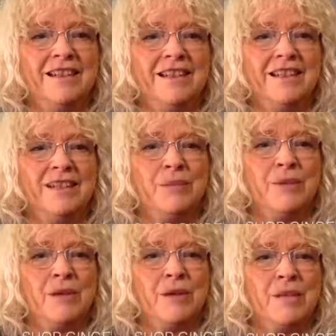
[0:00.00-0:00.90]
I hope you
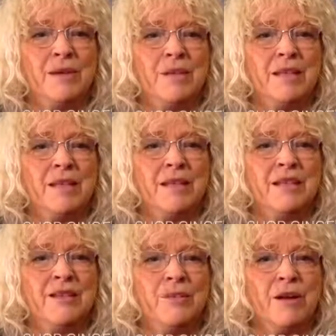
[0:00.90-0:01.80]
got my
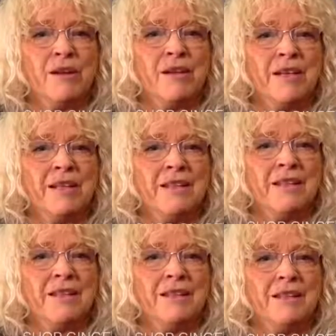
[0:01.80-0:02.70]
message about
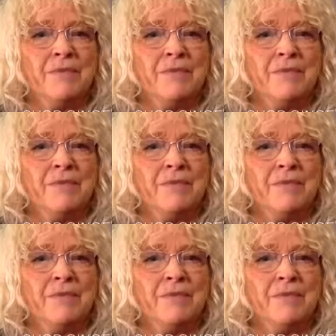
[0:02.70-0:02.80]
glazes.